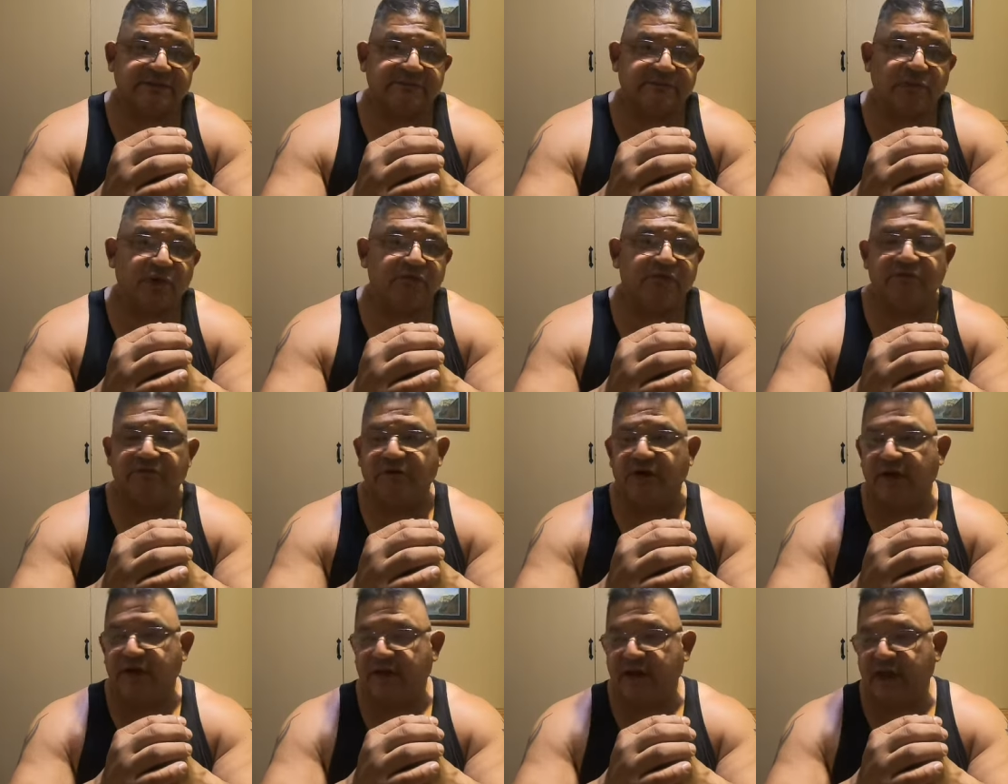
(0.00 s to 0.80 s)
Move your
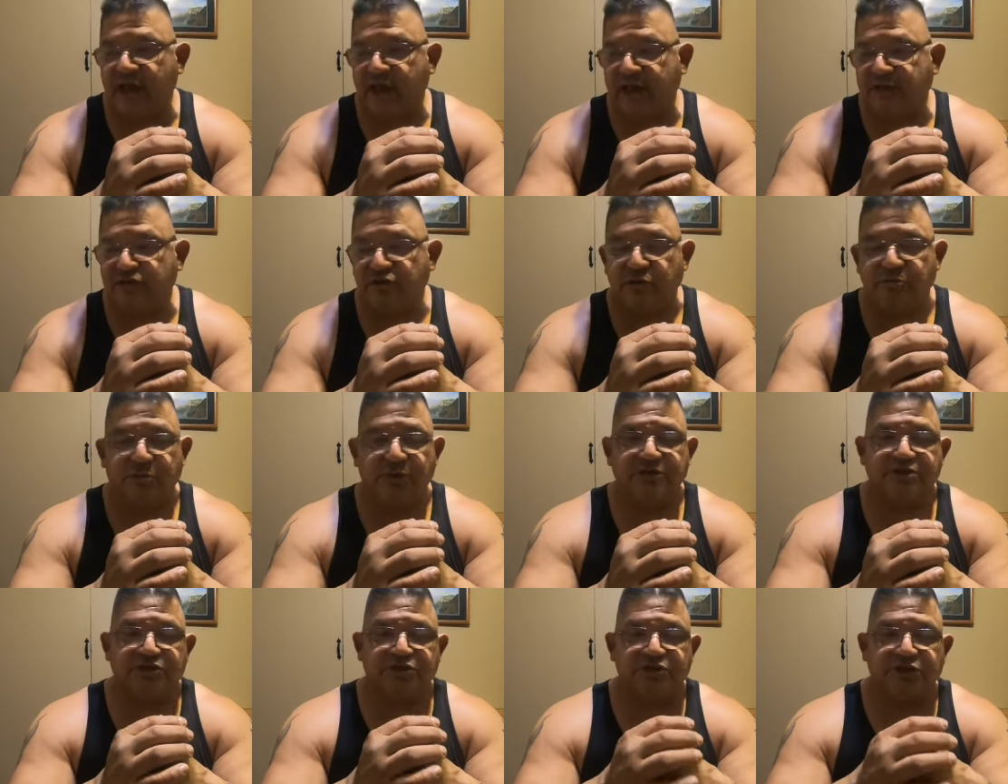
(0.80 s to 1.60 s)
fucking ass. You're a
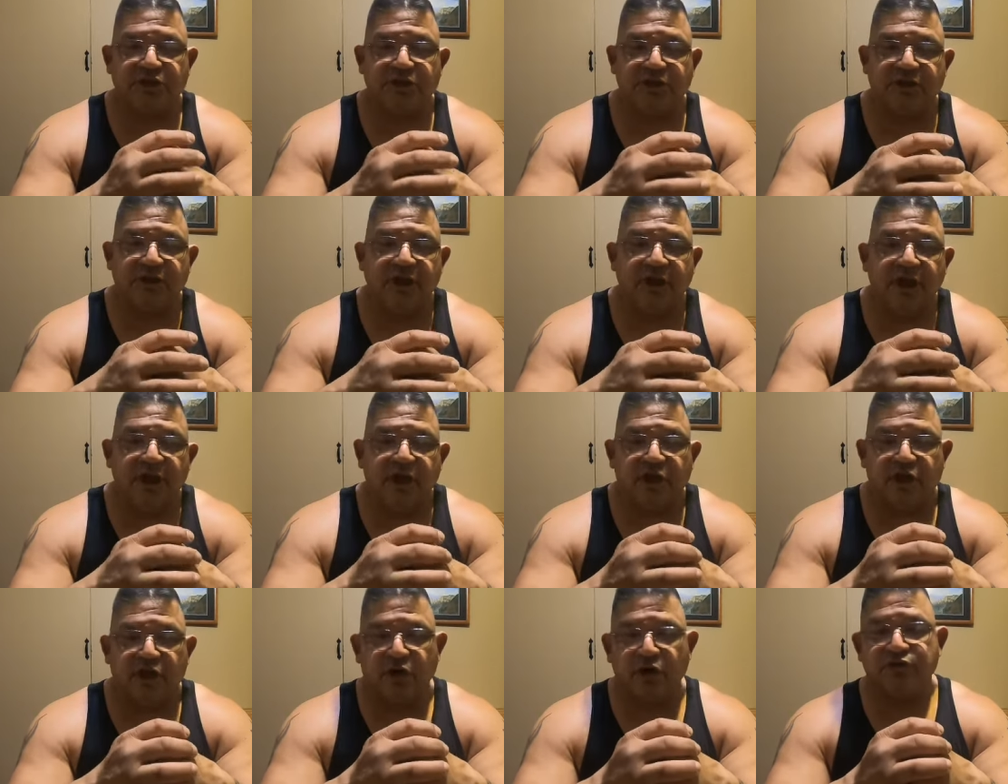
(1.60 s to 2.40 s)
piece of shit.
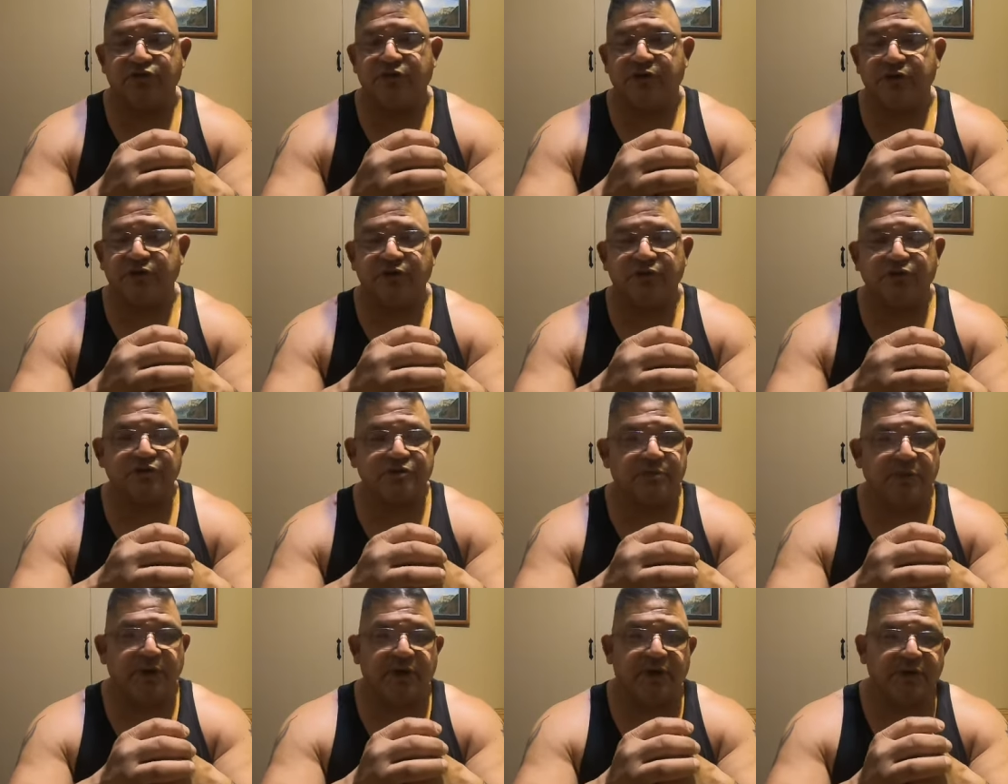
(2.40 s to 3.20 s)
Girls can do this
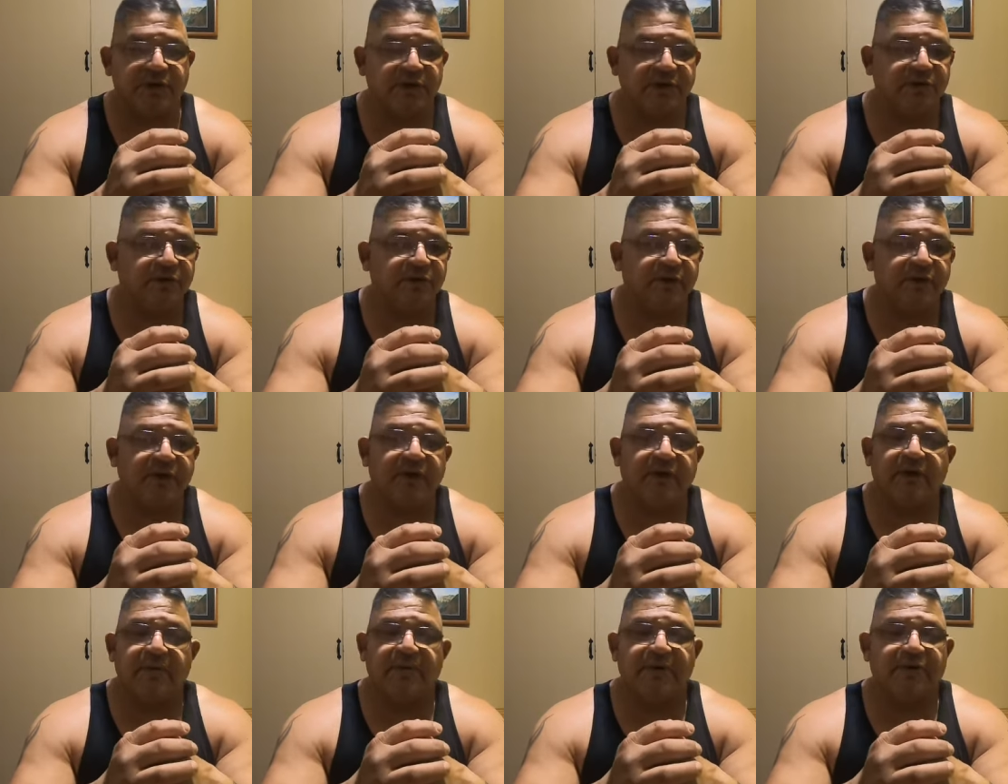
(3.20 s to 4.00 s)
better than you.
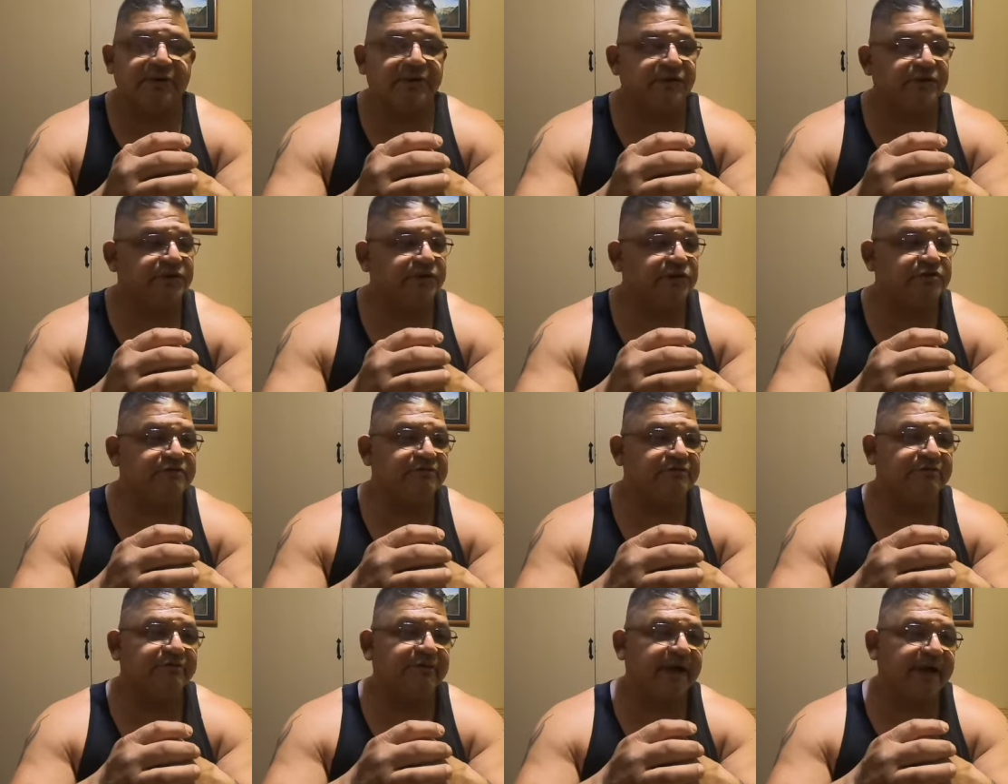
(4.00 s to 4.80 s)
But the
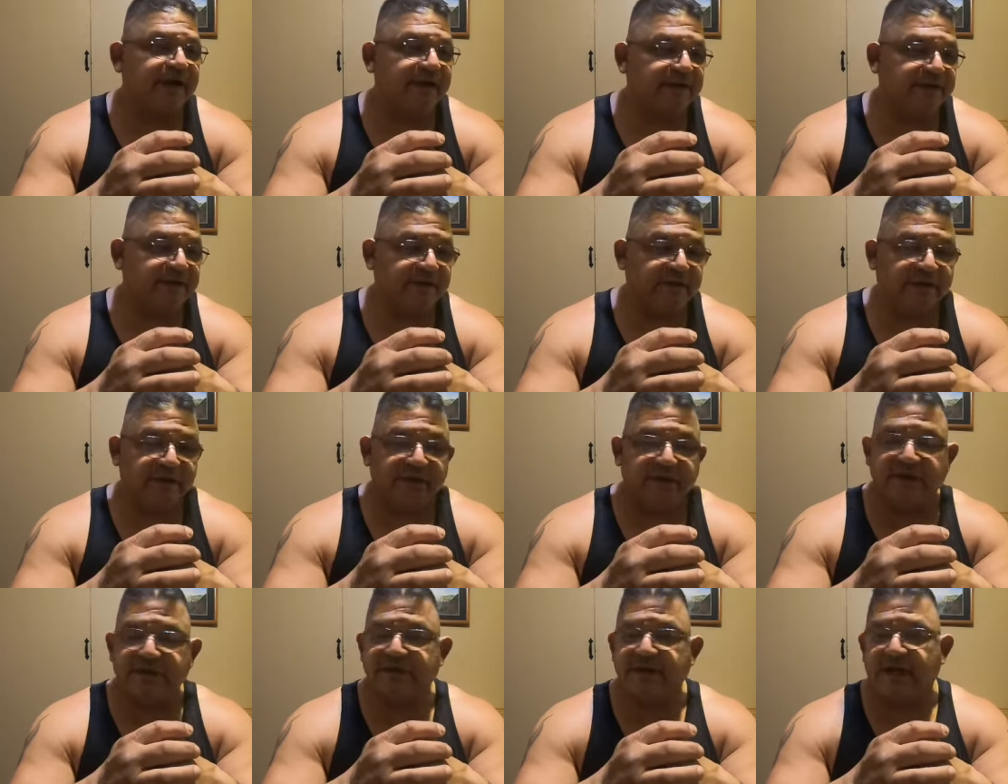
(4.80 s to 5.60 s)
dude's fat.
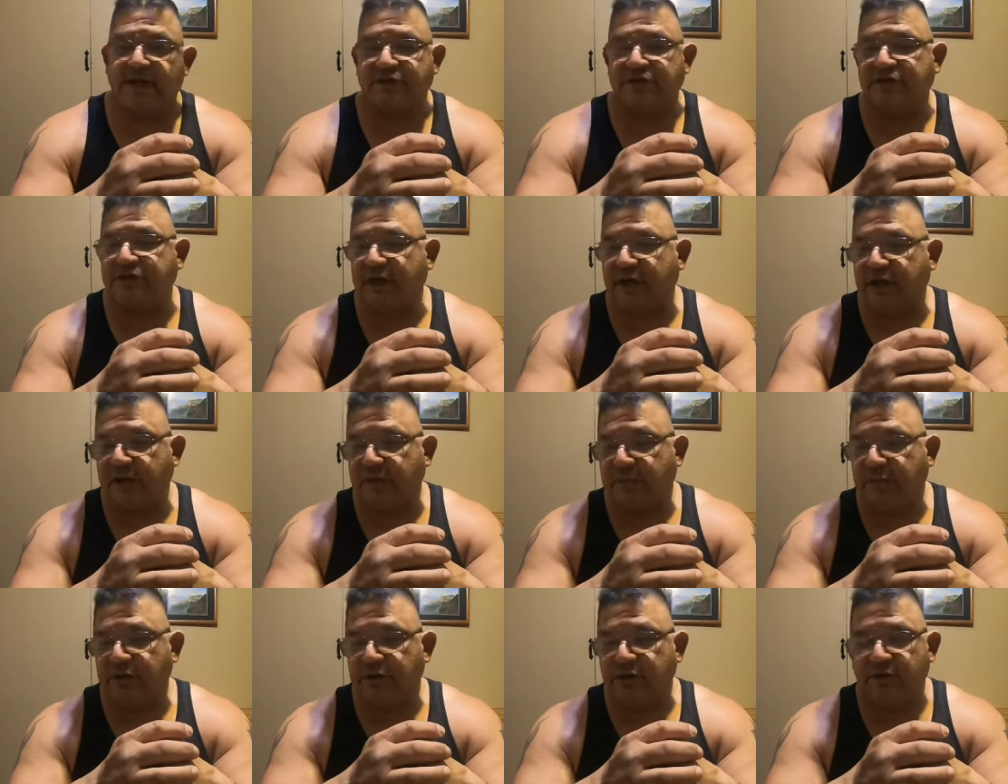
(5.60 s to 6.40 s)
He's out of
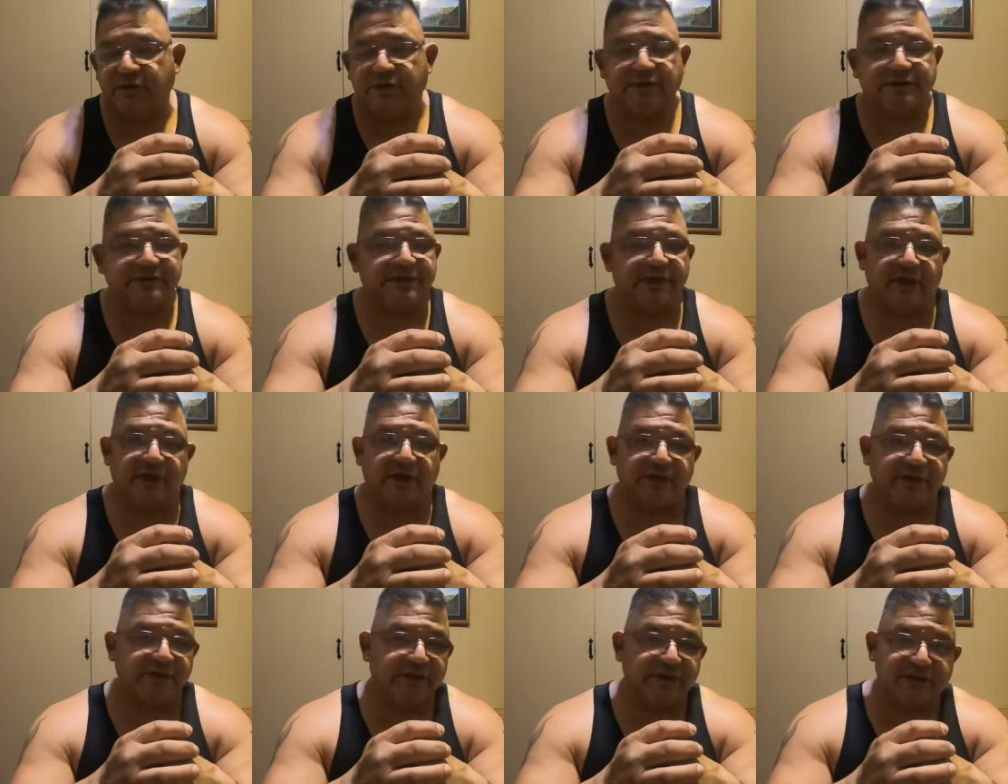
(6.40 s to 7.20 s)
shape. You can
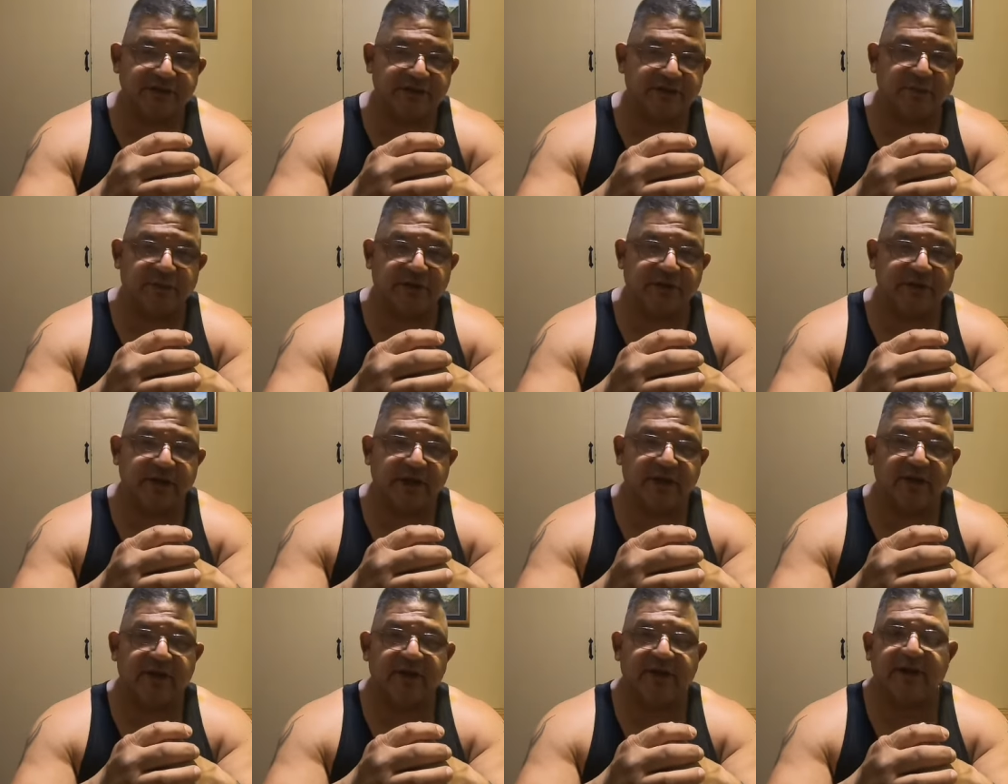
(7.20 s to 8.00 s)
tell he doesn't work
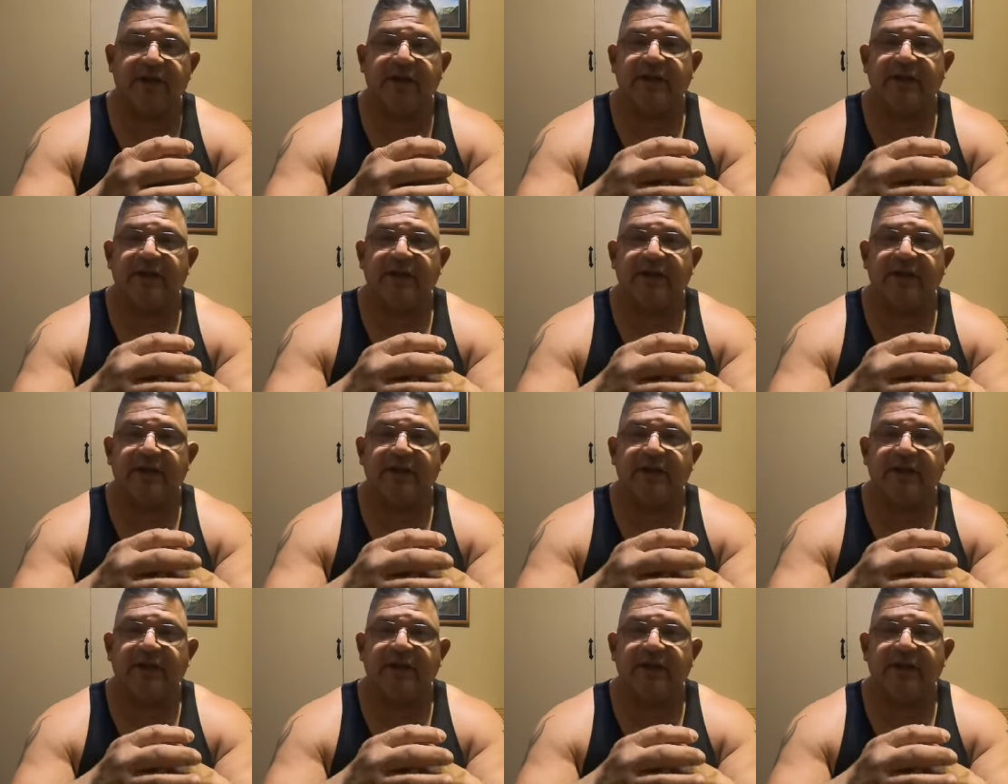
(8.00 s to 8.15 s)
out.